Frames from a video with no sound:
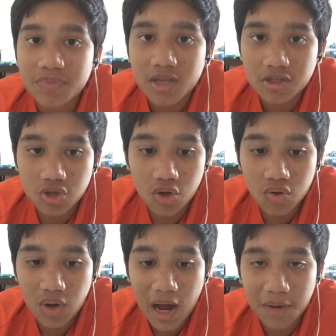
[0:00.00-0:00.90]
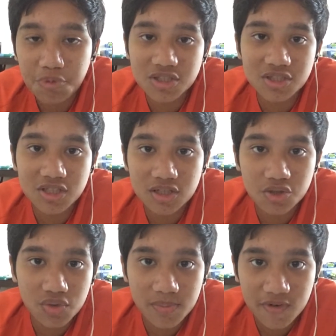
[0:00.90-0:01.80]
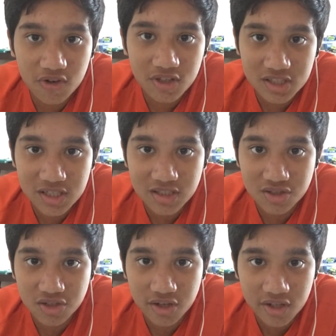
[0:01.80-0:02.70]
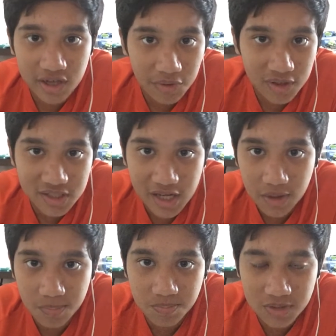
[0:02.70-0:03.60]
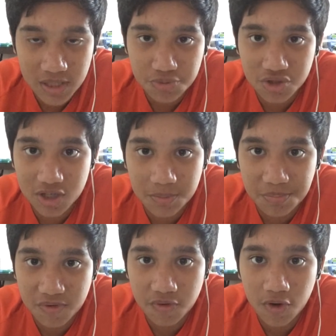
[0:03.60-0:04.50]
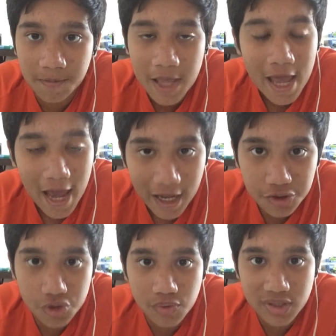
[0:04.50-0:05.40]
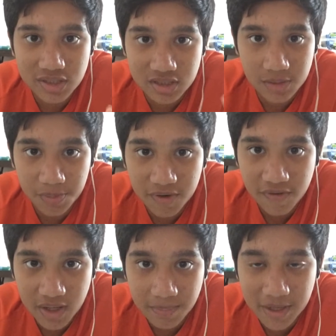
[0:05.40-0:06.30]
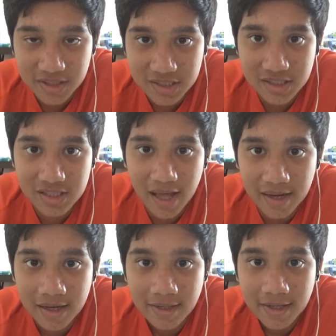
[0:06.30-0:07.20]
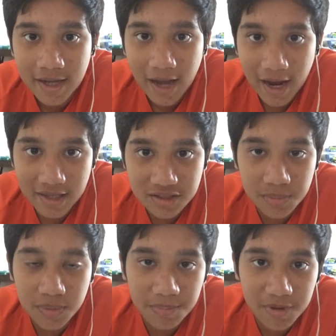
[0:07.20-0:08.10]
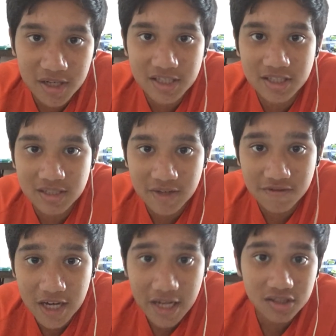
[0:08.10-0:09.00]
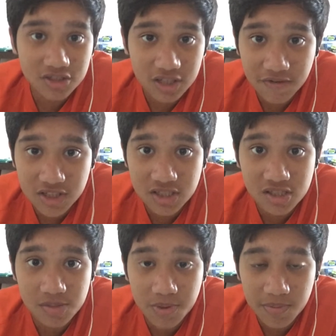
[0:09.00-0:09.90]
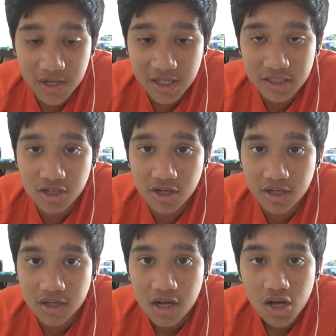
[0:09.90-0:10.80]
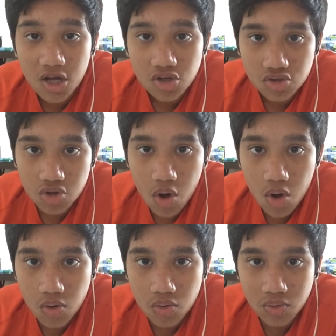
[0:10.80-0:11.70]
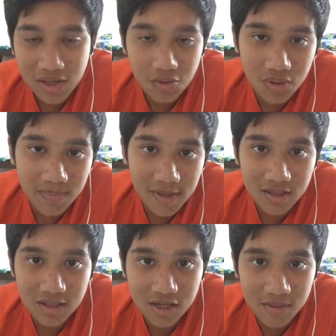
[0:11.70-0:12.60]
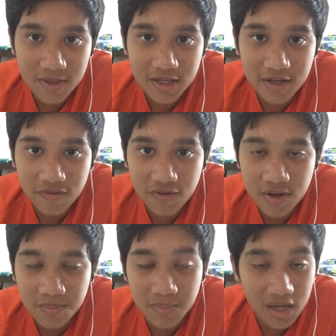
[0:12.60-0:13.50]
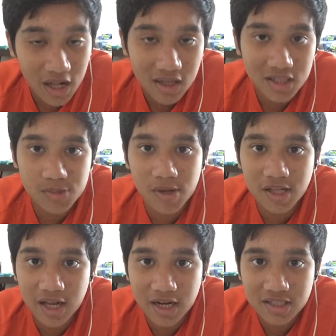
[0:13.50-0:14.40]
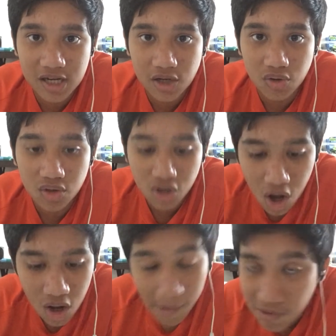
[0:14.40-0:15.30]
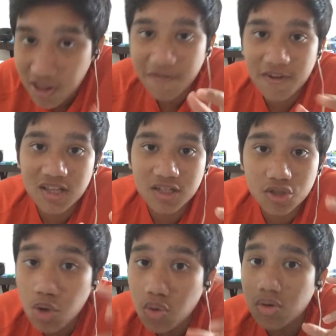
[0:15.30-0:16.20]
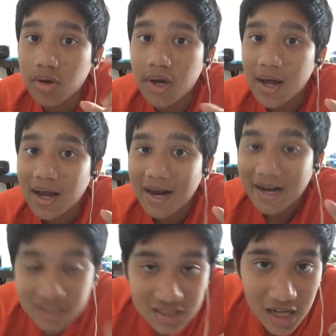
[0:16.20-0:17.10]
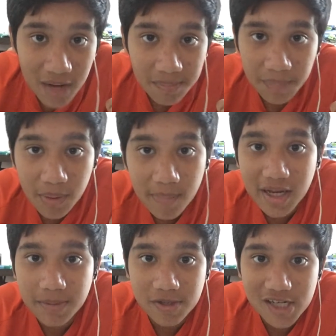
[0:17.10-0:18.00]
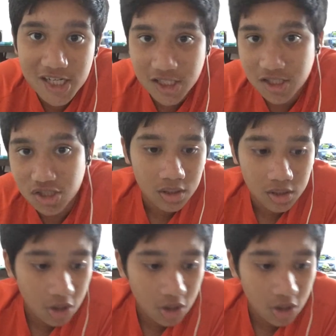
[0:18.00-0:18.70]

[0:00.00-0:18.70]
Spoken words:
So I wasn't going to do it before the season started. I want to see how teams are going to perform, and 2 weeks is the perfect amount to see that. And some of my predictions have changed ever since the Premier League started. So it will be a little bit different, but I'll explain that as I go along. But without further ado, let's start my Premier League predictions.